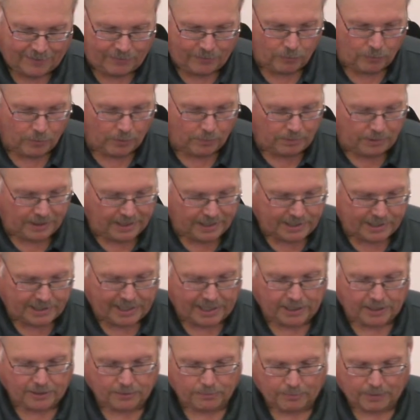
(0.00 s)
If you will, please
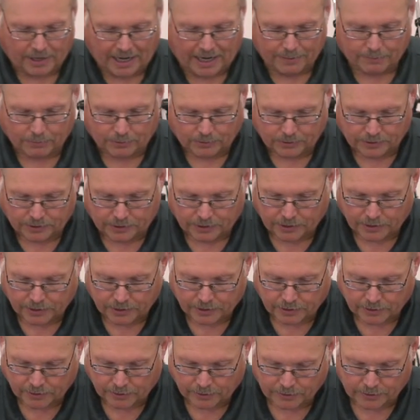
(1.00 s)
take your Bibles,
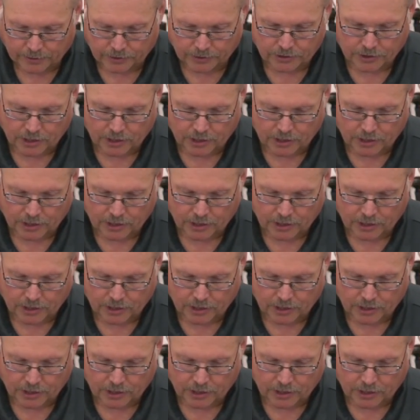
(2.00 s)
turn to